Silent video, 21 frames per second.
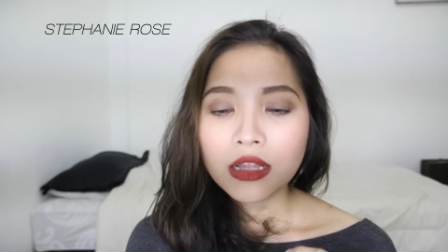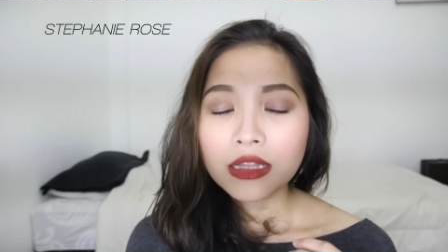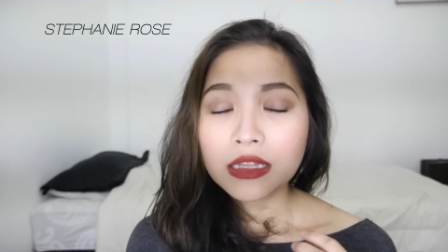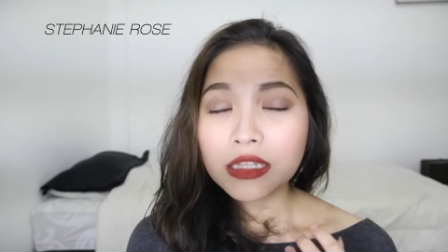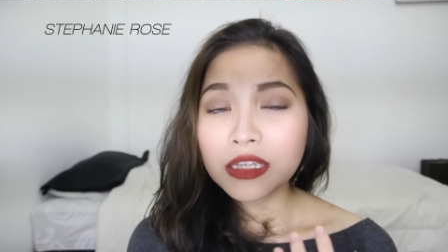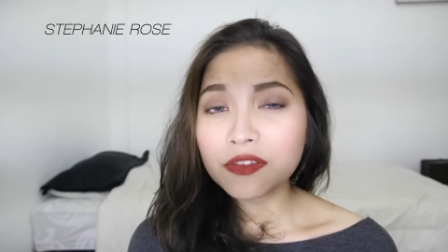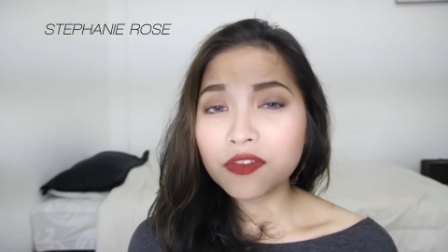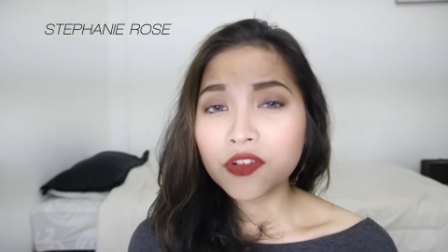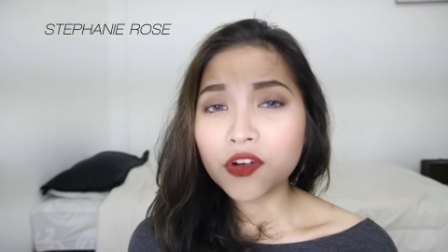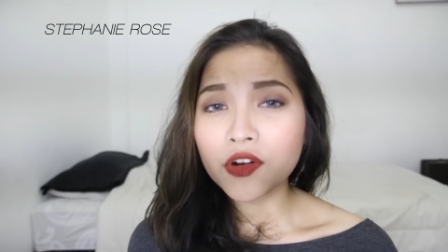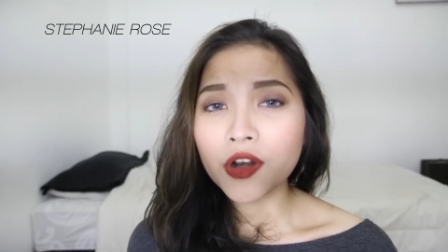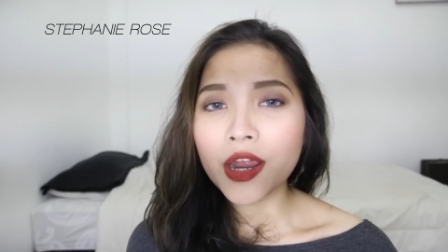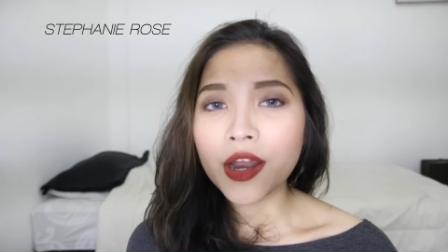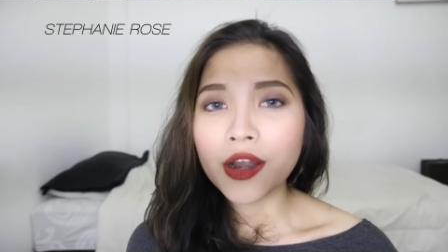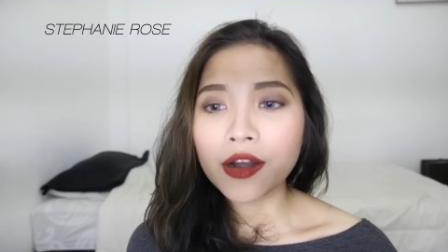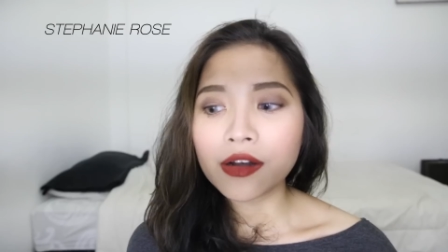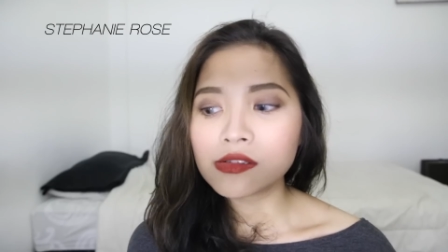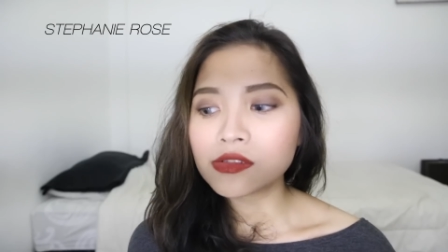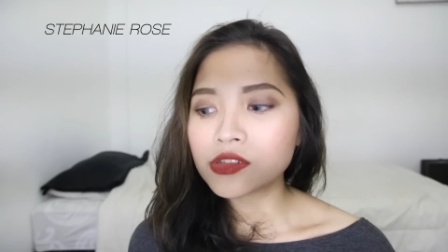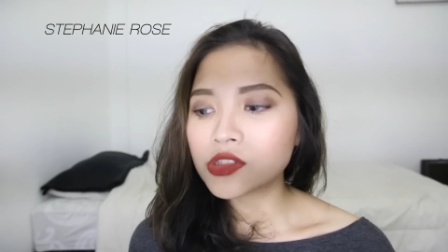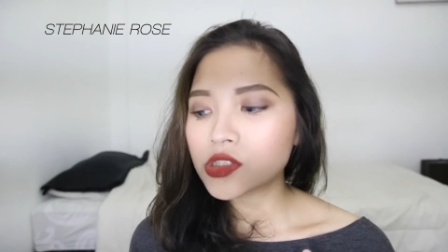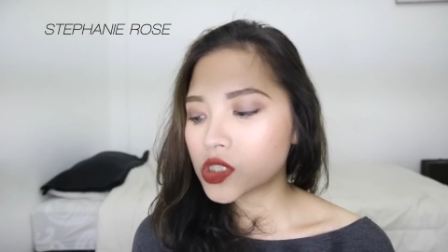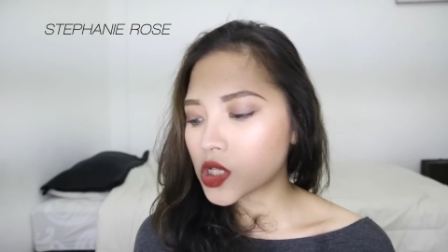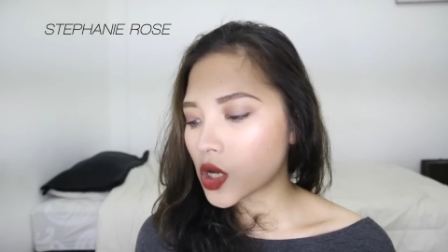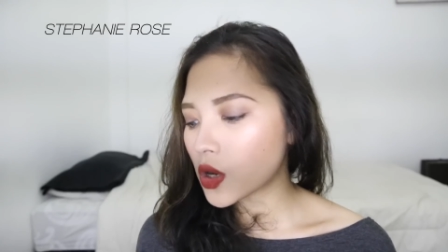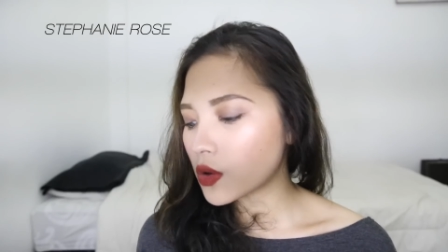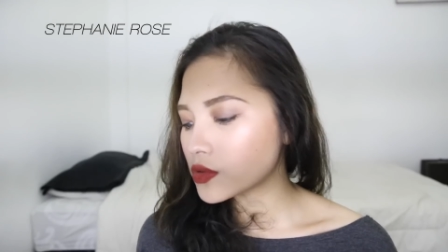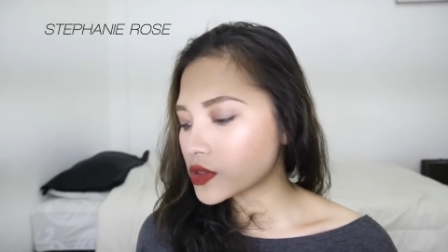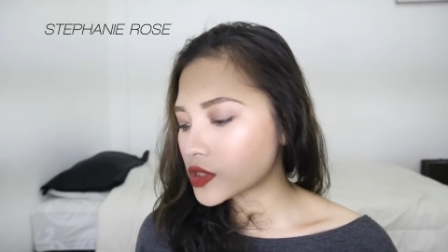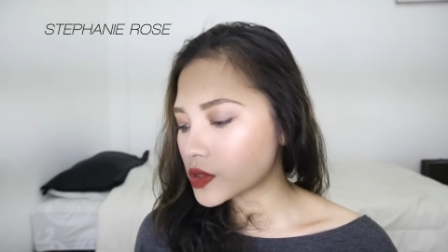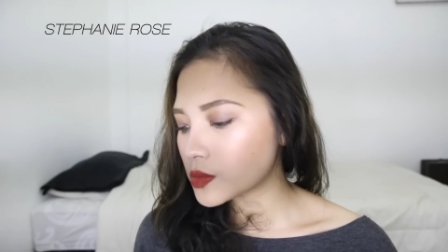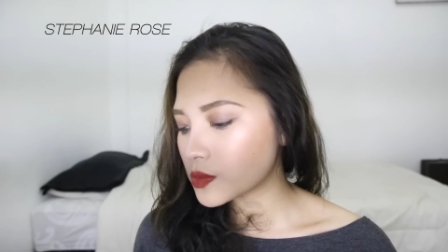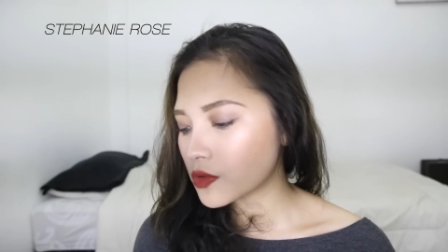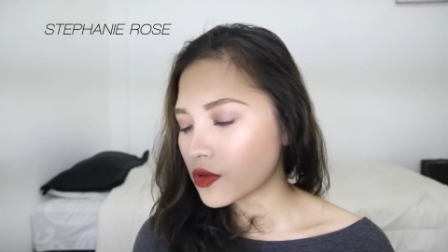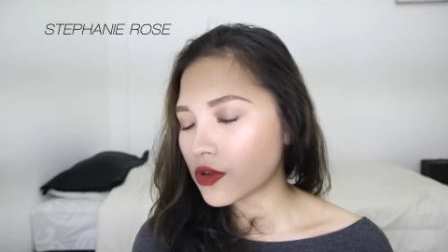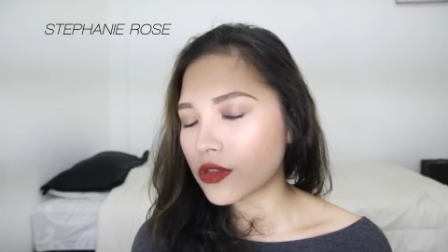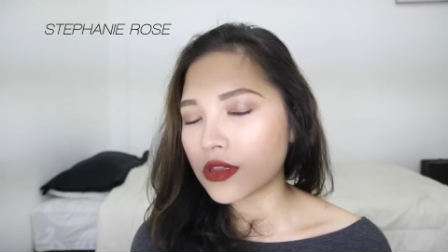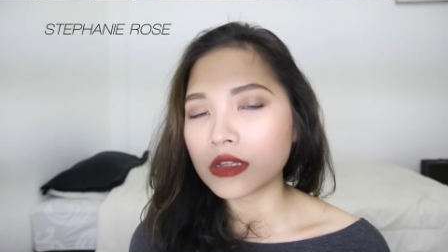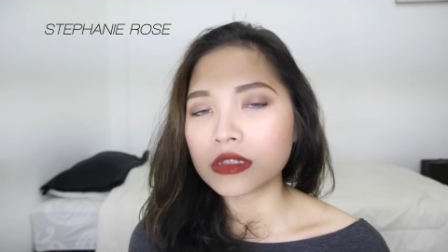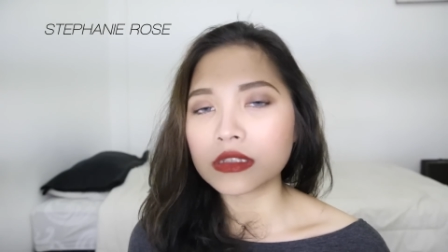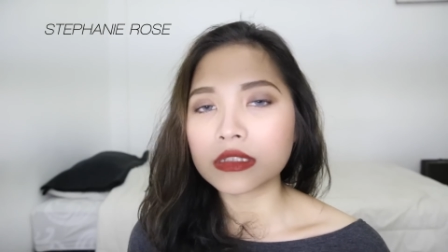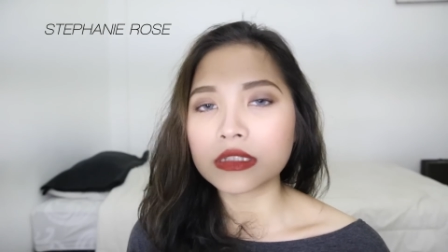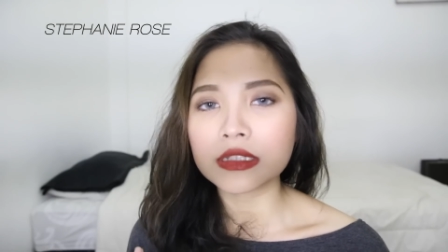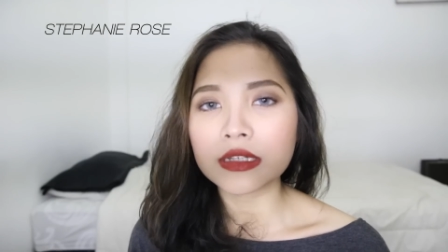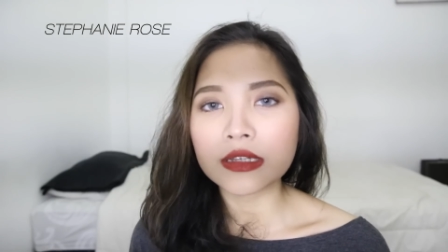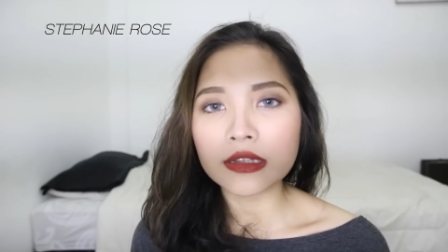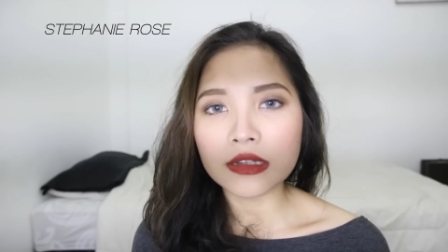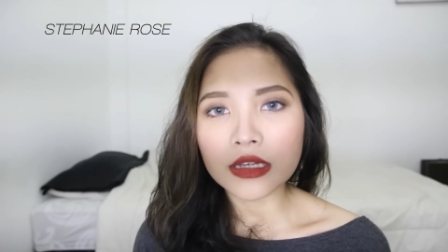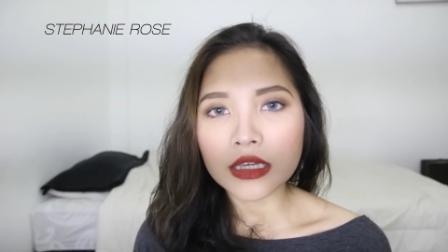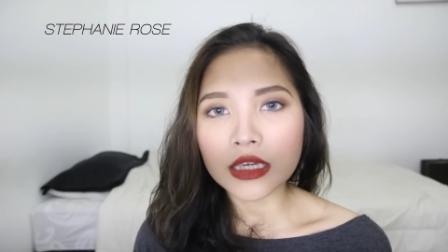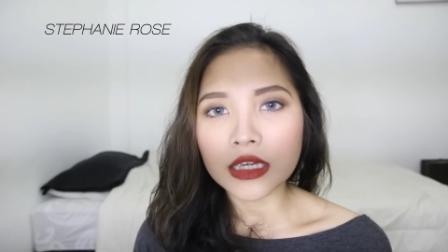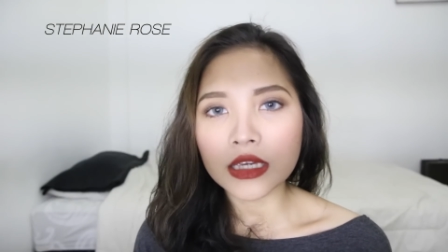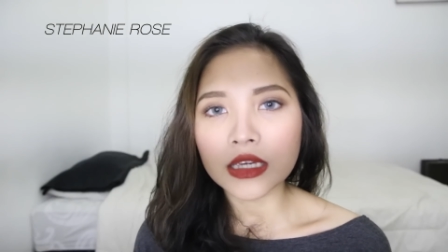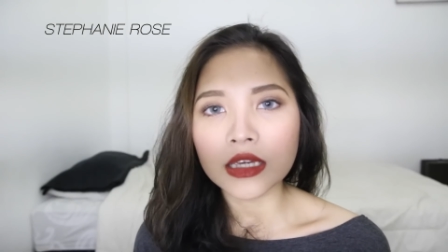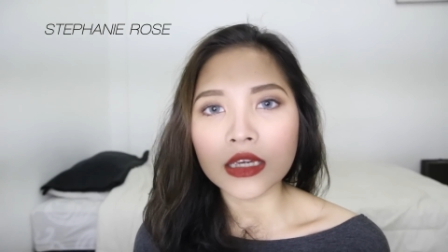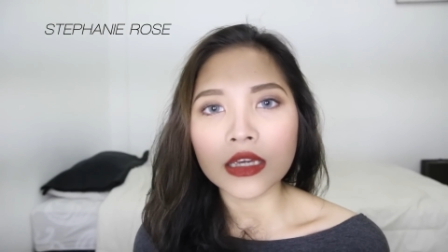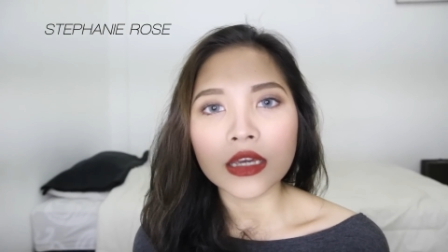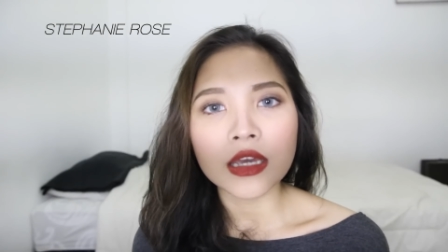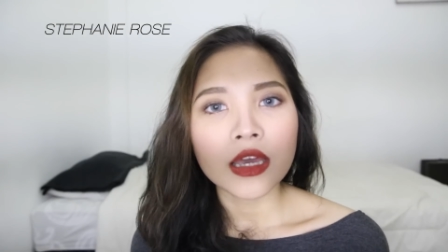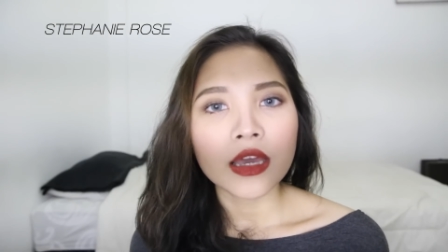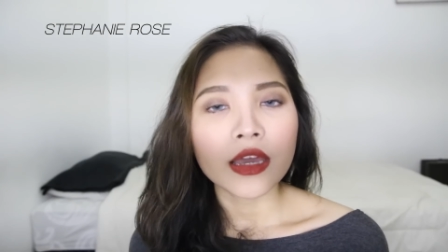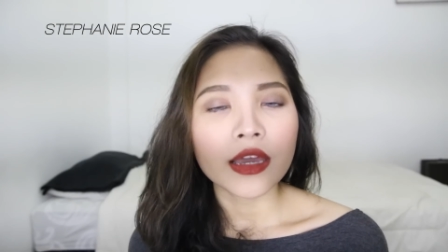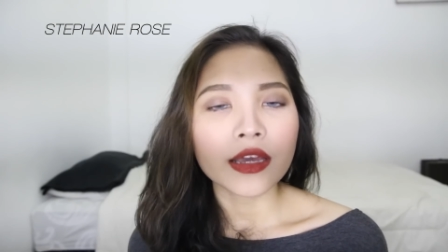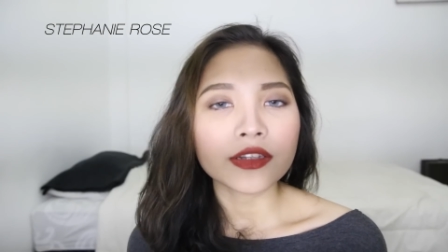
leave your hair so smooth and silky